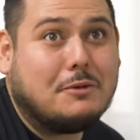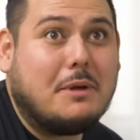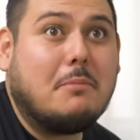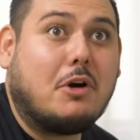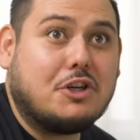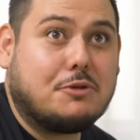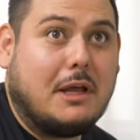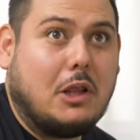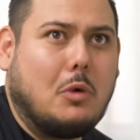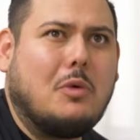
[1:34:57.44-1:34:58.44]
to be
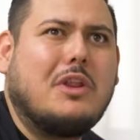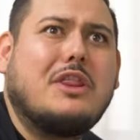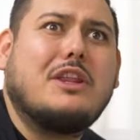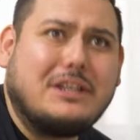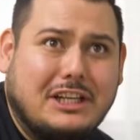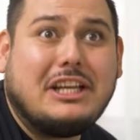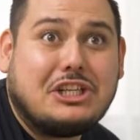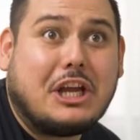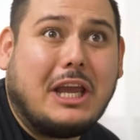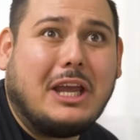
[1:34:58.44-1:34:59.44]
Marshmallow the
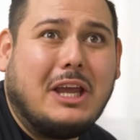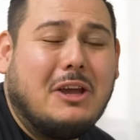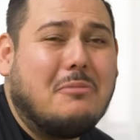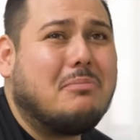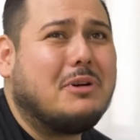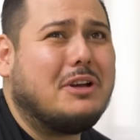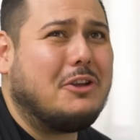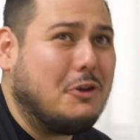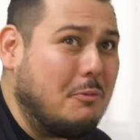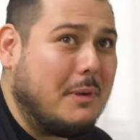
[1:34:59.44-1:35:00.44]
DJ, but
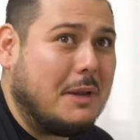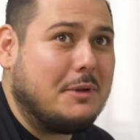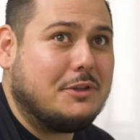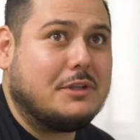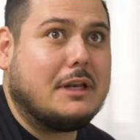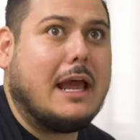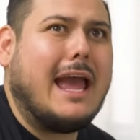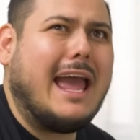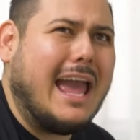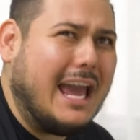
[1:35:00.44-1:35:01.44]
you made me to an
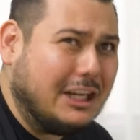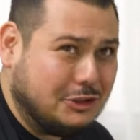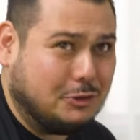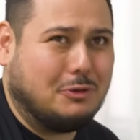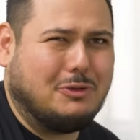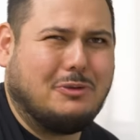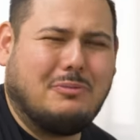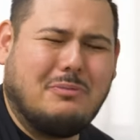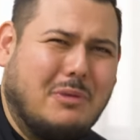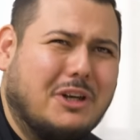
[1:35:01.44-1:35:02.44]
actual
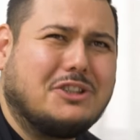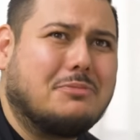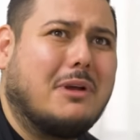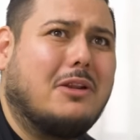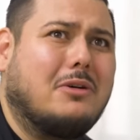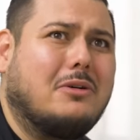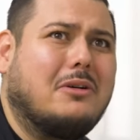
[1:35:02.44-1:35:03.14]
marshmallow.